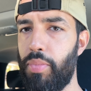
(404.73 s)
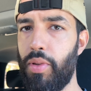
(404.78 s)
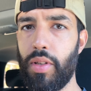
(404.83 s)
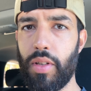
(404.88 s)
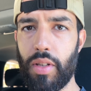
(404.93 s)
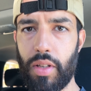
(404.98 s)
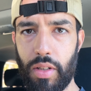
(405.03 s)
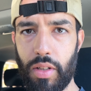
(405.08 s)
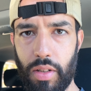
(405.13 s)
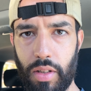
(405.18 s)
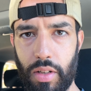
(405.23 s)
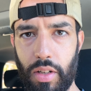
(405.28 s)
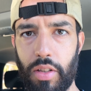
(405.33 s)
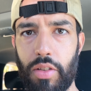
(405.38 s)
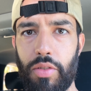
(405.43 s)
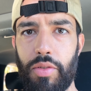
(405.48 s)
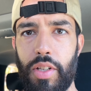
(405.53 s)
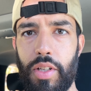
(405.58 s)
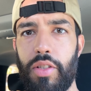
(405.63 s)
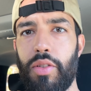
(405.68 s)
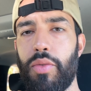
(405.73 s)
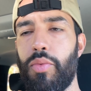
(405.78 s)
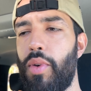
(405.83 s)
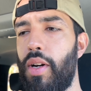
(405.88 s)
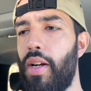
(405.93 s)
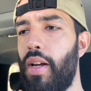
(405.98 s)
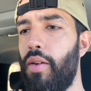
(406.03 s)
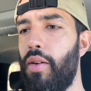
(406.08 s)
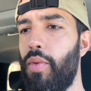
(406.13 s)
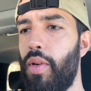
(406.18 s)
And another reason
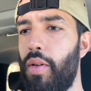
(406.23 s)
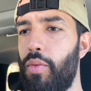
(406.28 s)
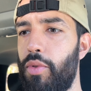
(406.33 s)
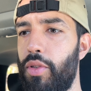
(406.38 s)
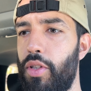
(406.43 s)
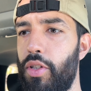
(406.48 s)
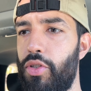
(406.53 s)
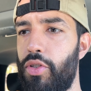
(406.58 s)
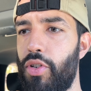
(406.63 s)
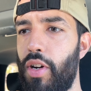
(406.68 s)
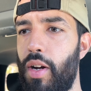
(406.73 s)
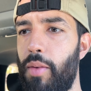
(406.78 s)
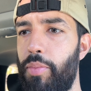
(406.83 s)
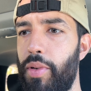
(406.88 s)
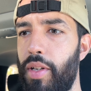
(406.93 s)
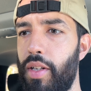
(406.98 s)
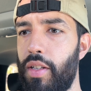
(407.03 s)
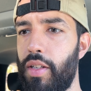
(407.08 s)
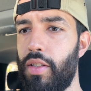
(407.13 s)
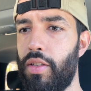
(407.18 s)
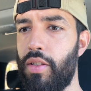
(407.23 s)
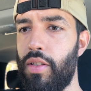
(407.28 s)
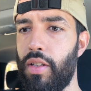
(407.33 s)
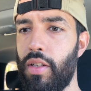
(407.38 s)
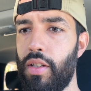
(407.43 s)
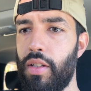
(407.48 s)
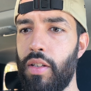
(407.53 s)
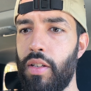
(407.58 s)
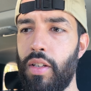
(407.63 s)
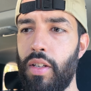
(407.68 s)
why I went with the drop-in is
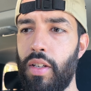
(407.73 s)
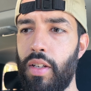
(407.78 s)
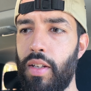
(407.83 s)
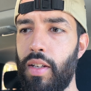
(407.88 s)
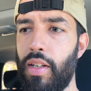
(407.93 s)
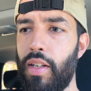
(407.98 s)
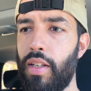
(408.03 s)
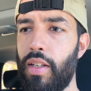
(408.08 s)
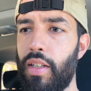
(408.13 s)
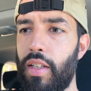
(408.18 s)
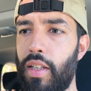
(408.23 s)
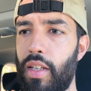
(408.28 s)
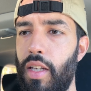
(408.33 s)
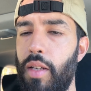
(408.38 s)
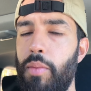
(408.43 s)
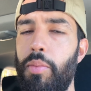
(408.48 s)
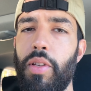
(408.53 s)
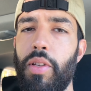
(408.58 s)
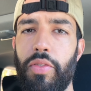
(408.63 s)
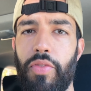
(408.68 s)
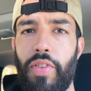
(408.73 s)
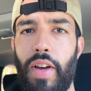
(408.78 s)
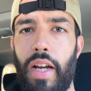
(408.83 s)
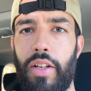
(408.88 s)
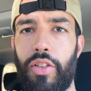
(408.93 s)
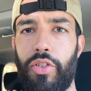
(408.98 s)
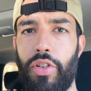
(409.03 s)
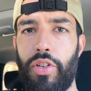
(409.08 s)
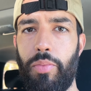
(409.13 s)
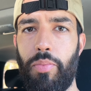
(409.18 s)
to keep the
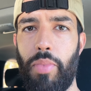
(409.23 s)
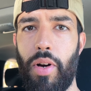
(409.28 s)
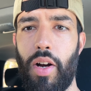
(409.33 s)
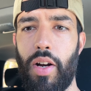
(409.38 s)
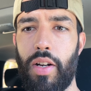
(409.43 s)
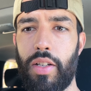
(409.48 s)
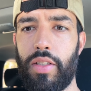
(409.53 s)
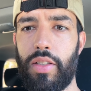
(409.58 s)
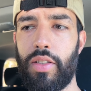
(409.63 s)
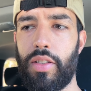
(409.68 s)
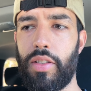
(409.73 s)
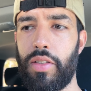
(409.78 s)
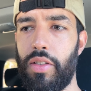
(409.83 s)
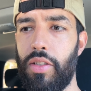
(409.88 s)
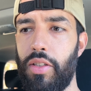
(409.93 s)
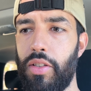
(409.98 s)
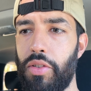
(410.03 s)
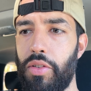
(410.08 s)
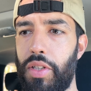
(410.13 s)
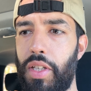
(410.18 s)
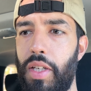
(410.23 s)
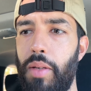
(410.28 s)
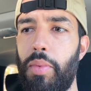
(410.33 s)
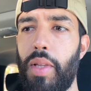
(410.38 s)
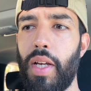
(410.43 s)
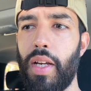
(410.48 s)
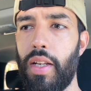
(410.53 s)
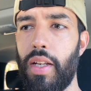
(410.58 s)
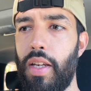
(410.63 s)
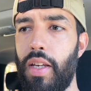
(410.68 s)
factory box, you know, keep
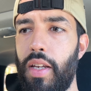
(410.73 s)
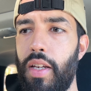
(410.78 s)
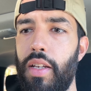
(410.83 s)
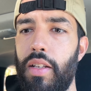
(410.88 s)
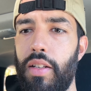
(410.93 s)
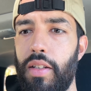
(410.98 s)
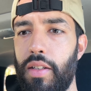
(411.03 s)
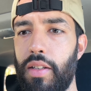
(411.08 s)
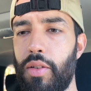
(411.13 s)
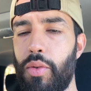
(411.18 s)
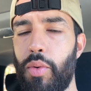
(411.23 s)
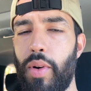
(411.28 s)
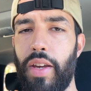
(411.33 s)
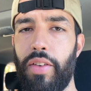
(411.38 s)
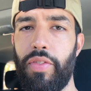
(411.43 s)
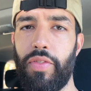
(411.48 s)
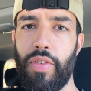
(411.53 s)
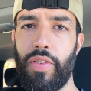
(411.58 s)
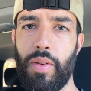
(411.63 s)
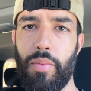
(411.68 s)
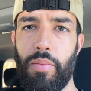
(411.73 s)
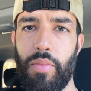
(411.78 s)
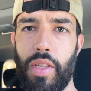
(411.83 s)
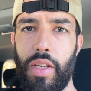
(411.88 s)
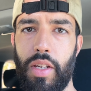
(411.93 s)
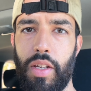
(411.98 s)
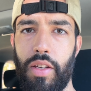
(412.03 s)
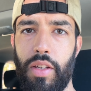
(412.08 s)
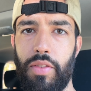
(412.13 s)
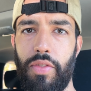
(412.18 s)
that heat away from
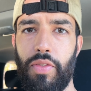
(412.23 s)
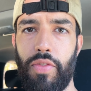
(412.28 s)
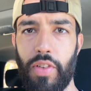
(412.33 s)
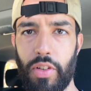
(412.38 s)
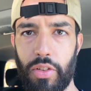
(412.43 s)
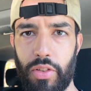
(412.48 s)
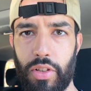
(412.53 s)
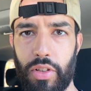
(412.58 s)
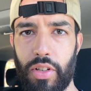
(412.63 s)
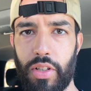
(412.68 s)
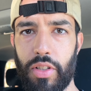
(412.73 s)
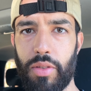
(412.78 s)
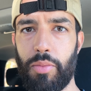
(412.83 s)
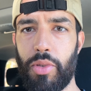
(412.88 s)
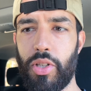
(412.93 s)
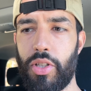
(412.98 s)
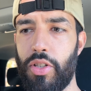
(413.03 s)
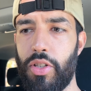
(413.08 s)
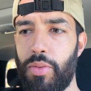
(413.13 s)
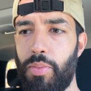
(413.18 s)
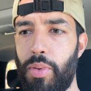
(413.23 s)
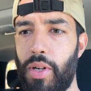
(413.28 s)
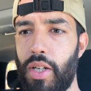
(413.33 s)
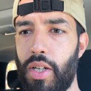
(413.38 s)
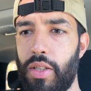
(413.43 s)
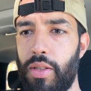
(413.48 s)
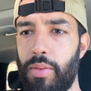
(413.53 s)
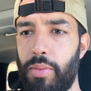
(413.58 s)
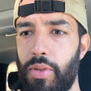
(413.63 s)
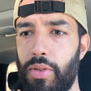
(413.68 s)
the filter as much as
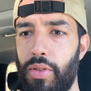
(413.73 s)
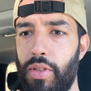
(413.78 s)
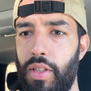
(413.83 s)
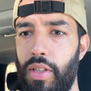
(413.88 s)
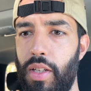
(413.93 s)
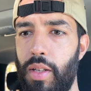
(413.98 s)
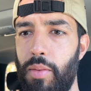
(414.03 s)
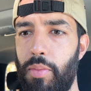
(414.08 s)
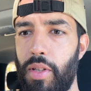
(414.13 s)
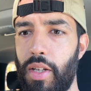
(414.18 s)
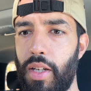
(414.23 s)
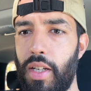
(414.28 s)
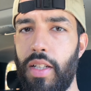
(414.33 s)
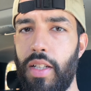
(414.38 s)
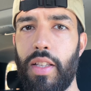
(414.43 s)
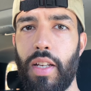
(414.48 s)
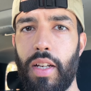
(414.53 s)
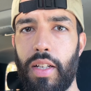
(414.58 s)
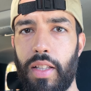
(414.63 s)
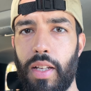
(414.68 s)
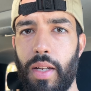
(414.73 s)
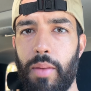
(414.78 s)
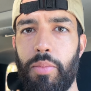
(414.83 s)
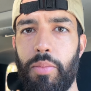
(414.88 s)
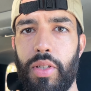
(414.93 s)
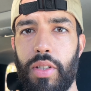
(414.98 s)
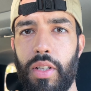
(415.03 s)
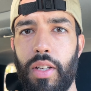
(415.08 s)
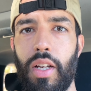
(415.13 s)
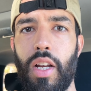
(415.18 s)
possible, to keep the intake
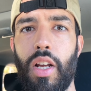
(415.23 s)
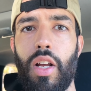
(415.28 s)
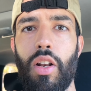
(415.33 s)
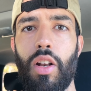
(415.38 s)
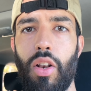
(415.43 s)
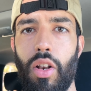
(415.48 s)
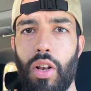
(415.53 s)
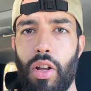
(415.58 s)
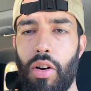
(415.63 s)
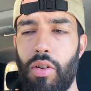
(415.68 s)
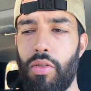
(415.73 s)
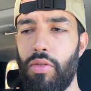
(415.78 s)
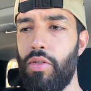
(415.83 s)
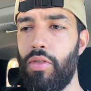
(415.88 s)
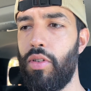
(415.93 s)
temps low.